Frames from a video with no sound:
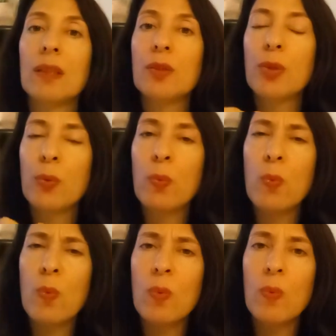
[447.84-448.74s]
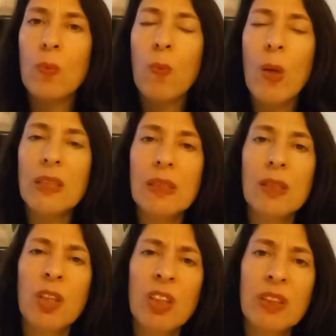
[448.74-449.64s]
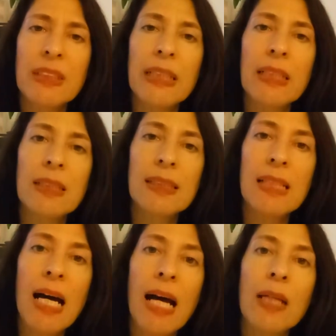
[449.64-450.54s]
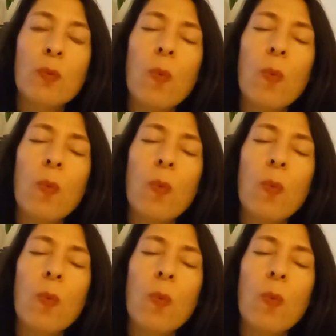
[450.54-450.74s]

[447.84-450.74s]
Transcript: to what's hurting inside.